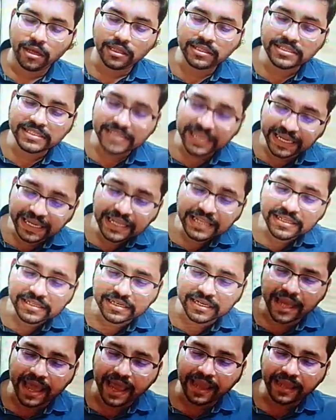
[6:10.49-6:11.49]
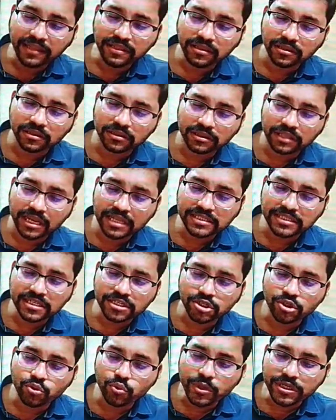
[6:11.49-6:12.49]
In the second line, there is
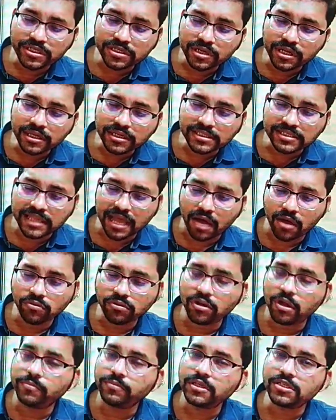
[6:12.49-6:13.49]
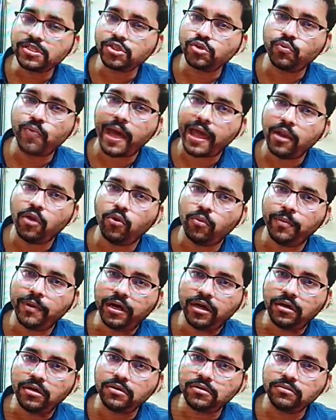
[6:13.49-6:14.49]
the twittering sound of the swallow
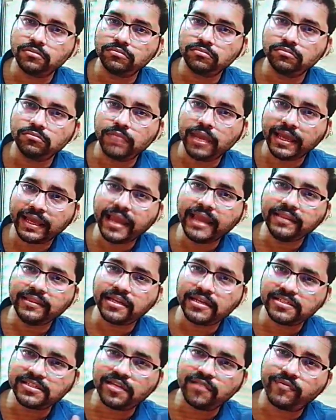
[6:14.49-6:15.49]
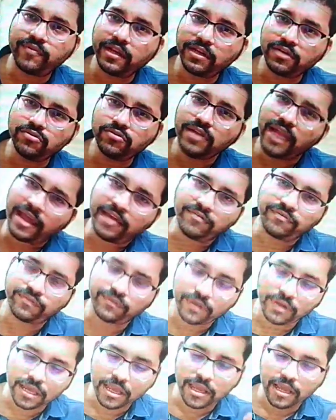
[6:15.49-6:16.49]
bird. Again, that is referring to
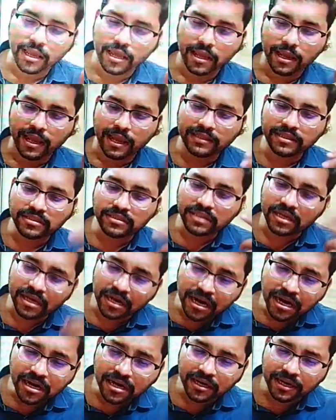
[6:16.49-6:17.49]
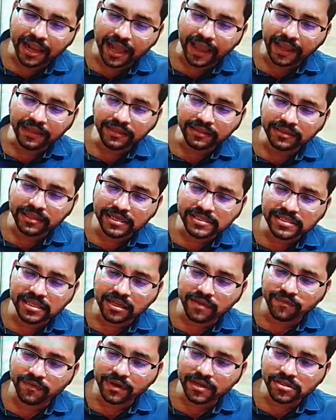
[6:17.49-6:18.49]
life. In the third line, there is
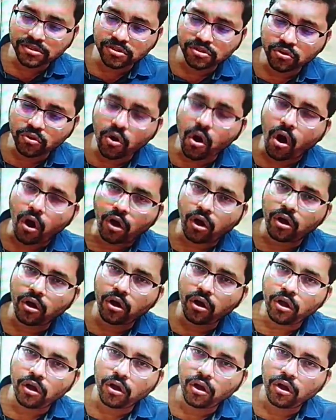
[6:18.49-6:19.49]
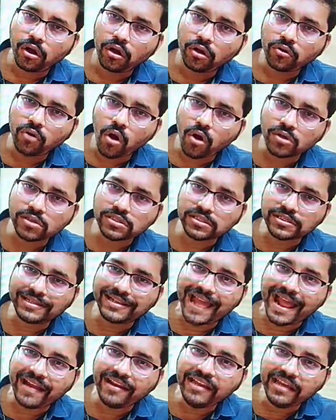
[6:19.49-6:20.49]
a reference to cock. Cock's
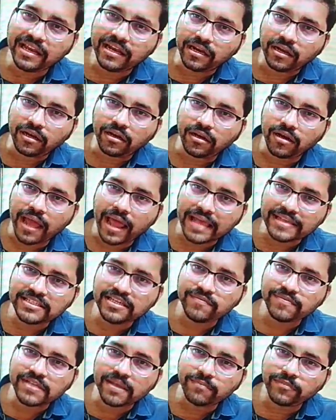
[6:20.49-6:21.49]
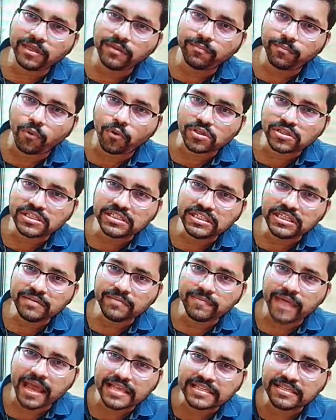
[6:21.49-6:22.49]
clarion, as if something
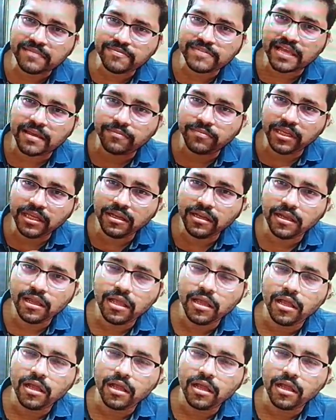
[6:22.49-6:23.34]
positive, as if something